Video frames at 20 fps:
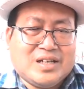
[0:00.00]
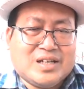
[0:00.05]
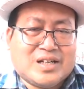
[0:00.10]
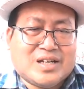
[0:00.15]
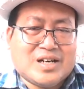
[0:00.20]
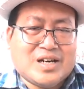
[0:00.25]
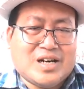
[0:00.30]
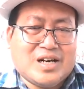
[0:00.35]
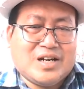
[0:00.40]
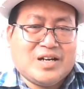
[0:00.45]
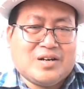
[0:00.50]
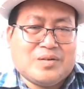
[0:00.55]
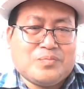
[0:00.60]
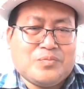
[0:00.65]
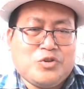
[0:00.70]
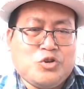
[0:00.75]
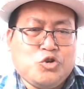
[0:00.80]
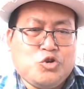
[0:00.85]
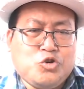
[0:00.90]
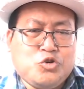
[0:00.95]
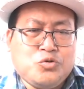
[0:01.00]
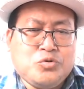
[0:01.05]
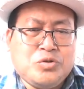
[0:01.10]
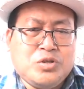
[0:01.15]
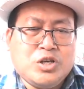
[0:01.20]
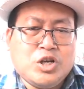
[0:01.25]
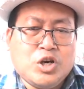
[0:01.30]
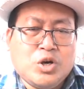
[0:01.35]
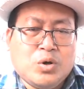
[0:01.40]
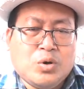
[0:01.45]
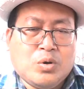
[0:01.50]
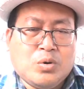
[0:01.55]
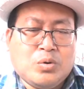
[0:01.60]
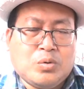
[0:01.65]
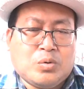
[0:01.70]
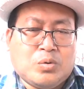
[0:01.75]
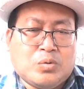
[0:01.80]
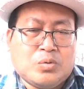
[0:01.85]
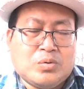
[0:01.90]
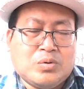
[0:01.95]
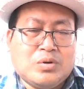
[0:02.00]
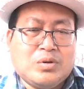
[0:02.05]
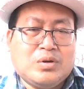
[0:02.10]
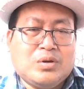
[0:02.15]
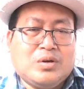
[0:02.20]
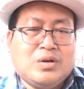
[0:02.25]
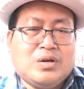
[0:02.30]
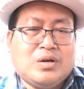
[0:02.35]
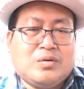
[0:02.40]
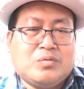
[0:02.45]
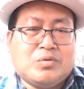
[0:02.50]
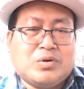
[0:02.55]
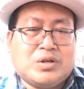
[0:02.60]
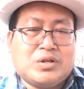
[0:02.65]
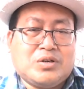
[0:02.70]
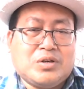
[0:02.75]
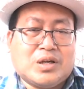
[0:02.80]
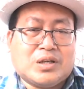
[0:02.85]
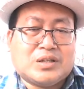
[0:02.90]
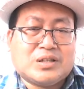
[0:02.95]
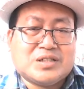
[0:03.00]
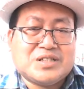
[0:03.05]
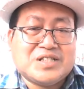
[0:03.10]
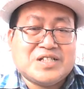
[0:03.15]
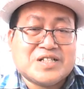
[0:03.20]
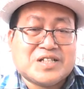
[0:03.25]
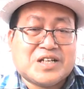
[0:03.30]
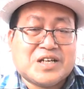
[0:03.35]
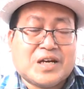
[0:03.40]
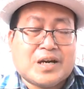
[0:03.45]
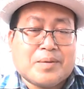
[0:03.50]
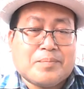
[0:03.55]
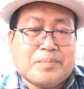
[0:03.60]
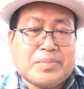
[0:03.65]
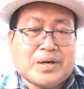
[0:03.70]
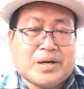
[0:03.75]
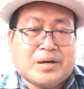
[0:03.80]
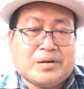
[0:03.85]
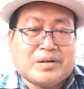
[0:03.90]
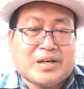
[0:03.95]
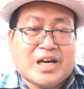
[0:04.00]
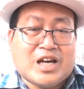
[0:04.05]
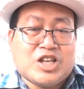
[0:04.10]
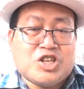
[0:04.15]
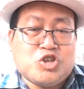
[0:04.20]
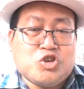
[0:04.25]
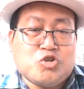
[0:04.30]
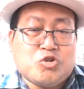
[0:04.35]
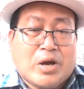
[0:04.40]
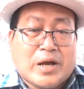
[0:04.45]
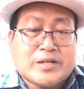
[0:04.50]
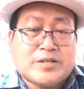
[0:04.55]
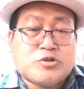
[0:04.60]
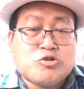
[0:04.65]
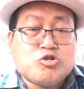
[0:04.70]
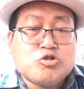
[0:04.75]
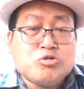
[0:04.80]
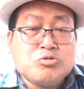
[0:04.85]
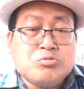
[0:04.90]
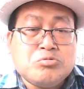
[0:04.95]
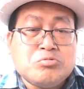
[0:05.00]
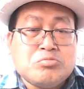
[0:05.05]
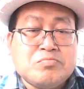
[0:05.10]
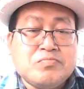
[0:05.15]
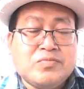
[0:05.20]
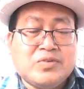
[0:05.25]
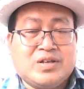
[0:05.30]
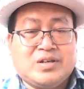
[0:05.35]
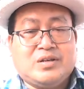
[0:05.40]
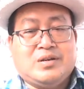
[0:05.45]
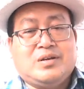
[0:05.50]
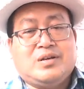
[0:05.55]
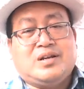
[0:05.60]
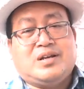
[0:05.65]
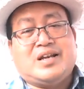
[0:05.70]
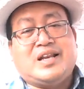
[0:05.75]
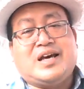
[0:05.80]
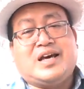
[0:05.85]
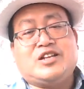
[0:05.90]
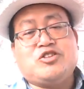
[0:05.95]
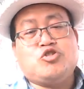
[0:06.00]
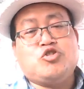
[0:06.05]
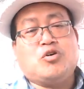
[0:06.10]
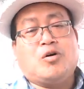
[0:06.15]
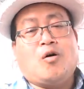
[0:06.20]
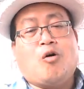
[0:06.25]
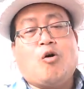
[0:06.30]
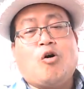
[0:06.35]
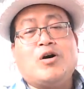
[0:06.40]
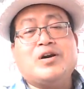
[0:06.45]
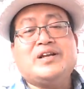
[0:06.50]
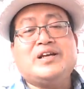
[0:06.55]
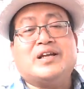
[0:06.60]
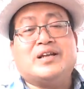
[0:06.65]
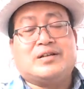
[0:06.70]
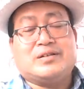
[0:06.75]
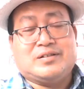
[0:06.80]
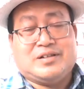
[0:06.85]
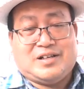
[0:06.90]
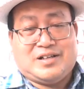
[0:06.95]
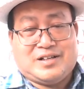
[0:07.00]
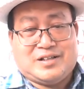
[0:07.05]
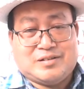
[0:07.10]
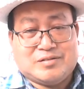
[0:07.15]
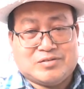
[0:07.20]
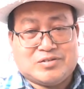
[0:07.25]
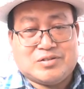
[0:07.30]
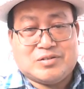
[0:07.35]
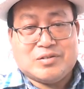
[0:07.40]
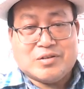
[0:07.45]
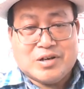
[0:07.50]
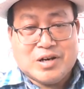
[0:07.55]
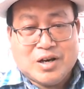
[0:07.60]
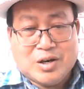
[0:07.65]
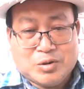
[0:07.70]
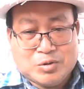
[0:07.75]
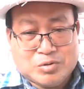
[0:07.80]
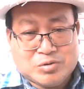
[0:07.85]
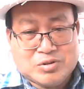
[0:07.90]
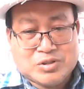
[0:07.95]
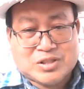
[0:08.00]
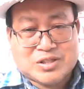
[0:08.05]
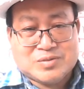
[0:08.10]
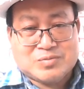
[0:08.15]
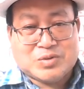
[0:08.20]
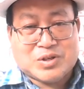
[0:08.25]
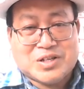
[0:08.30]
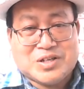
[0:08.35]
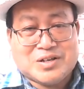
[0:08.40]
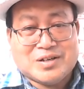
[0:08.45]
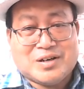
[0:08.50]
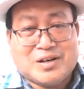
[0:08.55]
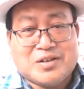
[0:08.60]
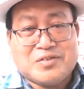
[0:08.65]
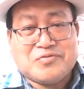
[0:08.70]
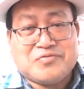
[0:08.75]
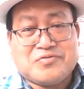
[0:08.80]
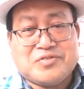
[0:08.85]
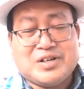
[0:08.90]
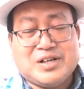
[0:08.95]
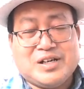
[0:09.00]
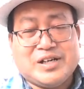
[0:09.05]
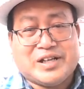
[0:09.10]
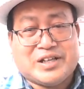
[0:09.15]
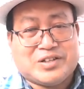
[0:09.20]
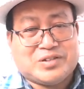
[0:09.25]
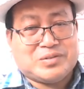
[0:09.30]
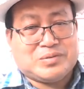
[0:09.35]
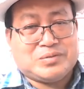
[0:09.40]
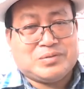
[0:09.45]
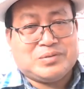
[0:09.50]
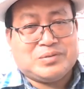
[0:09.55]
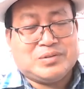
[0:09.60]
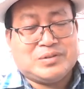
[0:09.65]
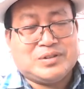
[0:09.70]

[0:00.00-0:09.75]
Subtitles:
Kind of you know what you're talking about and you assume that your audience also knows what you're referring to.